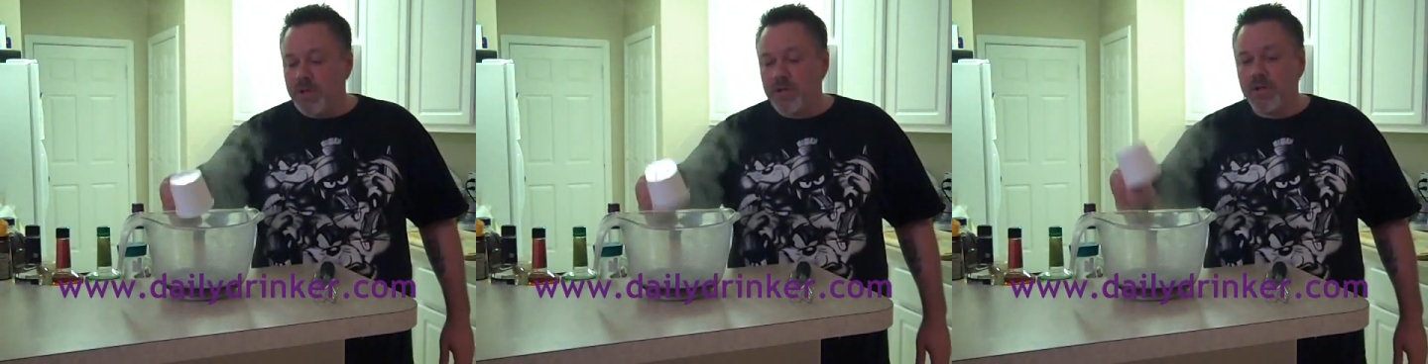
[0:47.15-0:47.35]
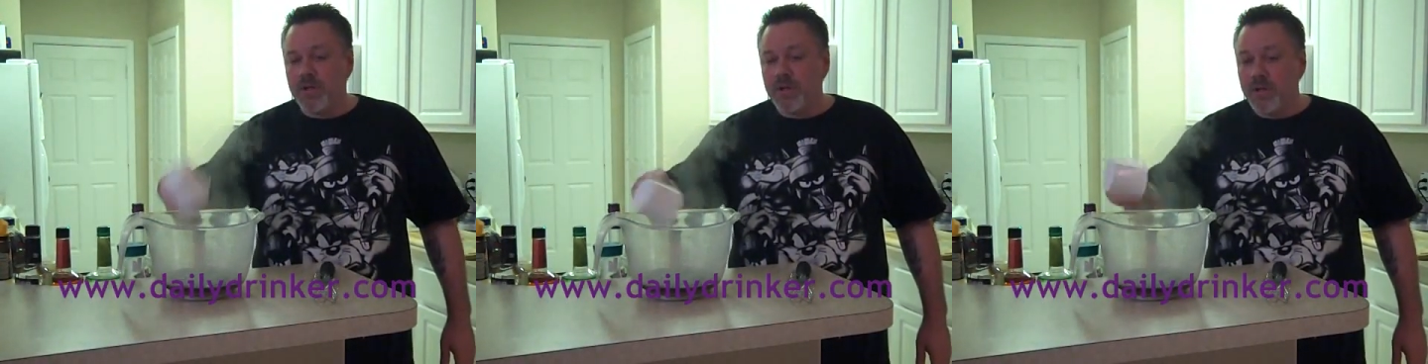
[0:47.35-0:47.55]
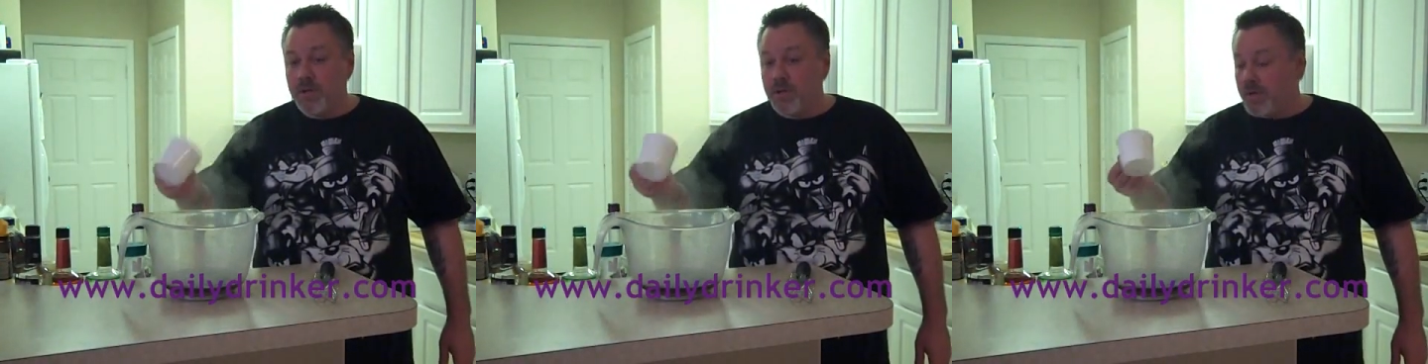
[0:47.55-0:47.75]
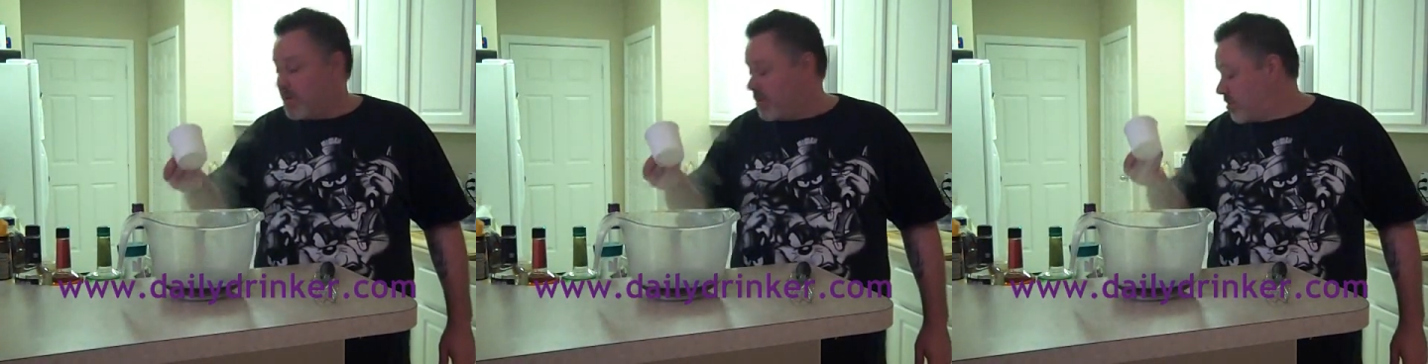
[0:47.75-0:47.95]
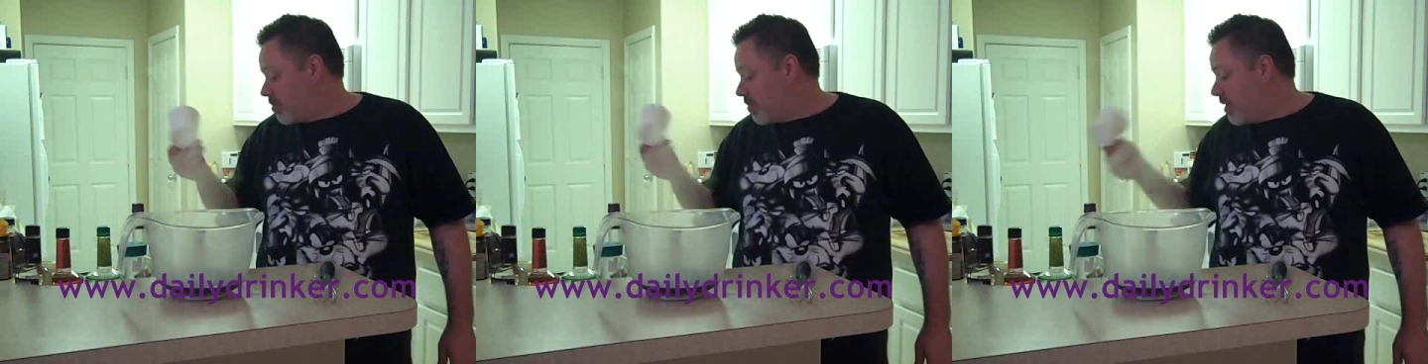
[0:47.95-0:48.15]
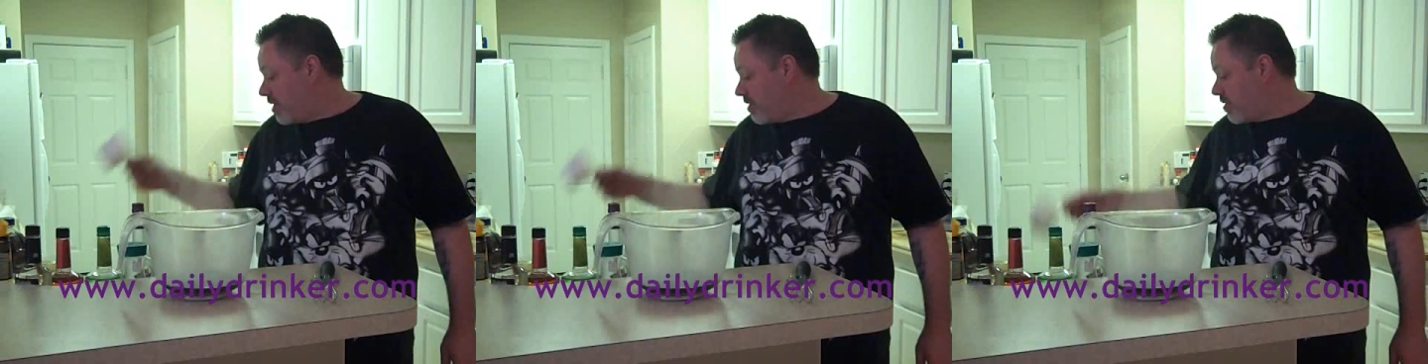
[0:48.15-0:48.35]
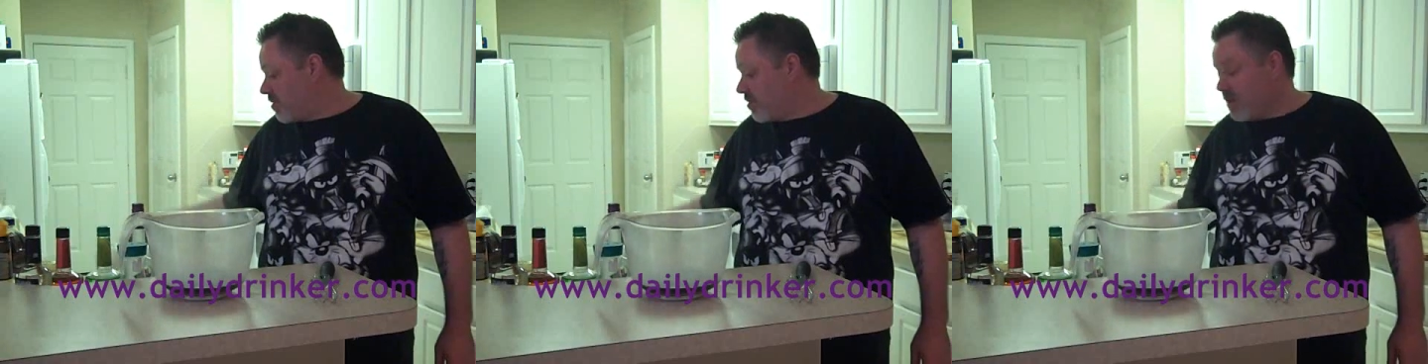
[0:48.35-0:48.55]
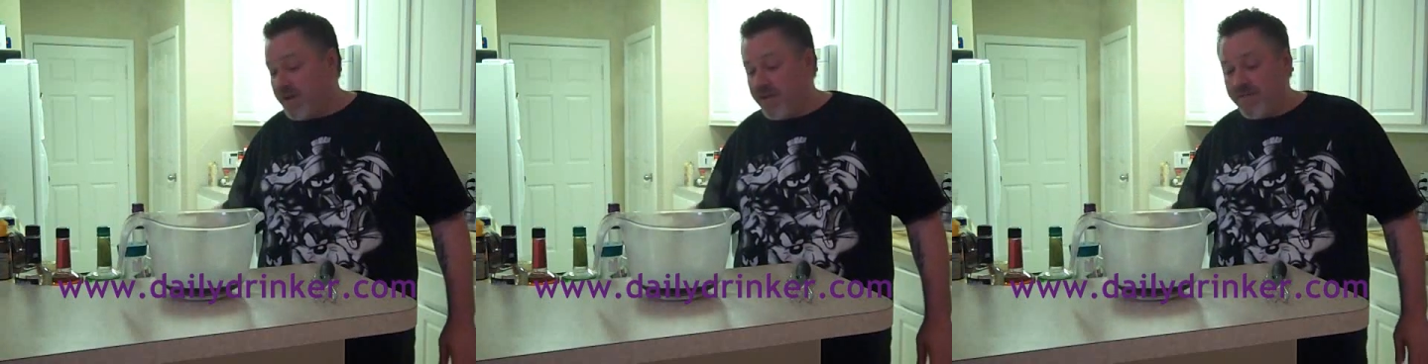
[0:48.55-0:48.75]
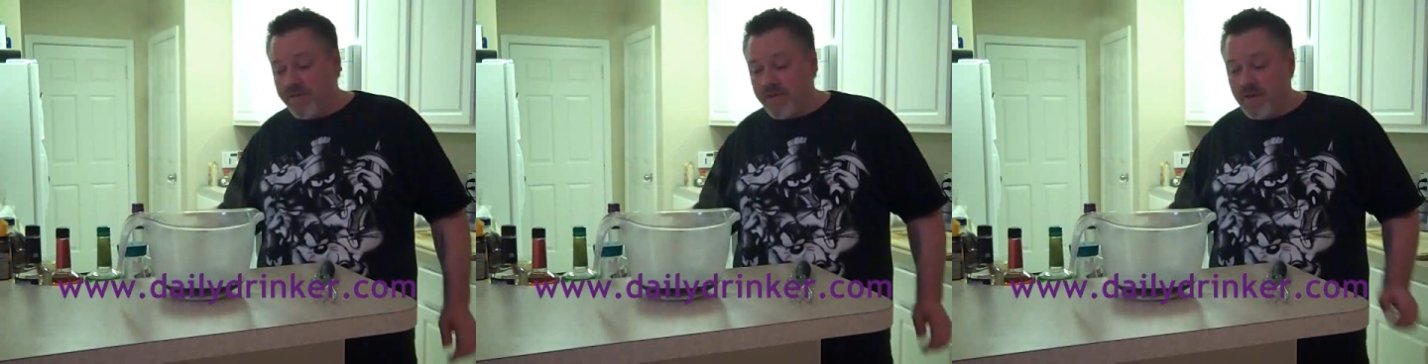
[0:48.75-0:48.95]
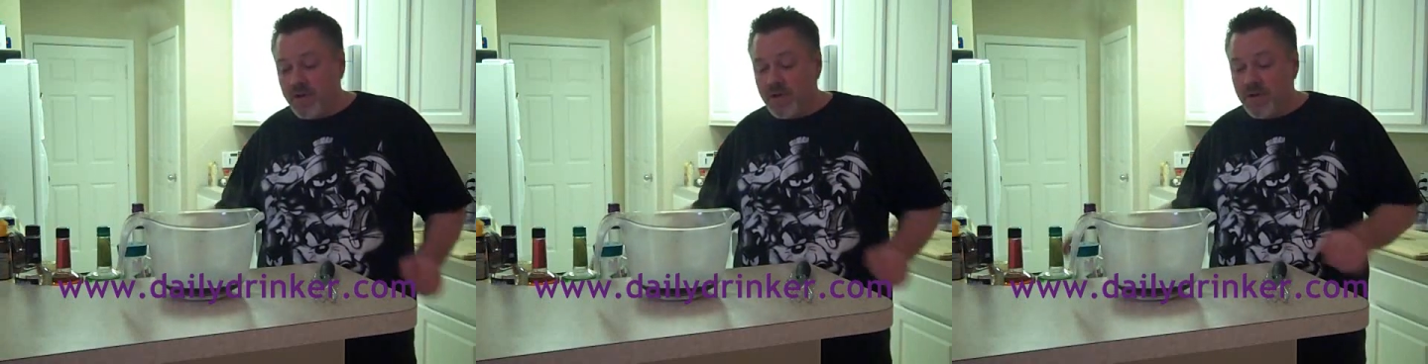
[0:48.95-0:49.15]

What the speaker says: water so as to leave